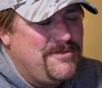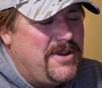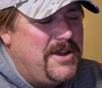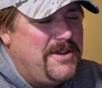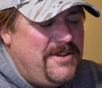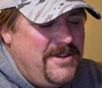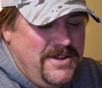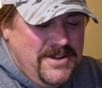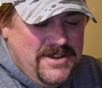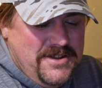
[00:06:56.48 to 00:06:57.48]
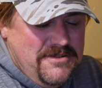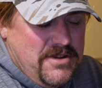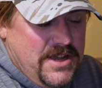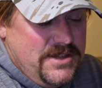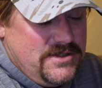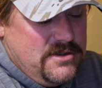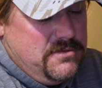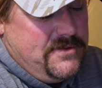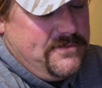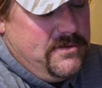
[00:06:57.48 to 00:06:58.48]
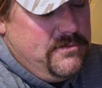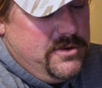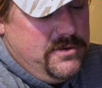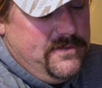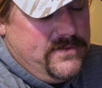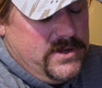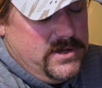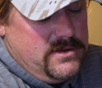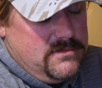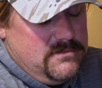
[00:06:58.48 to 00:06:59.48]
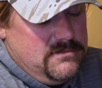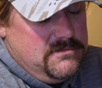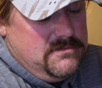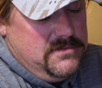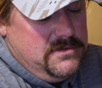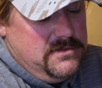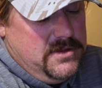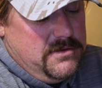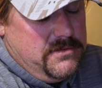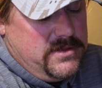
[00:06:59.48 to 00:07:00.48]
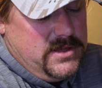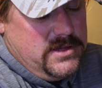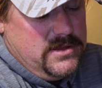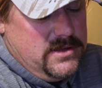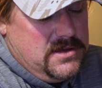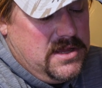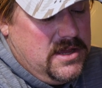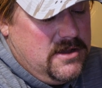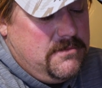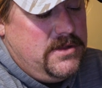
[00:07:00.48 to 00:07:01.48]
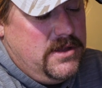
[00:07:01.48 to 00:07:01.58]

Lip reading: Right. Right. So if we move, we think of the dam, and